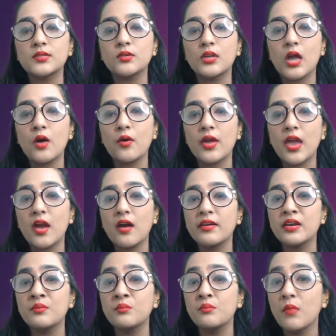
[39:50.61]
So now here
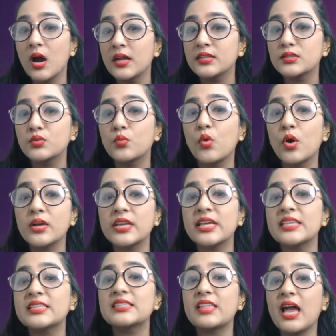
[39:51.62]
in months, what
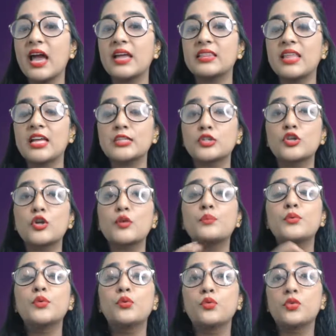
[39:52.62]
is that? That's your
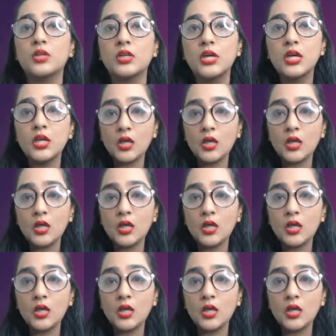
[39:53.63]
plural.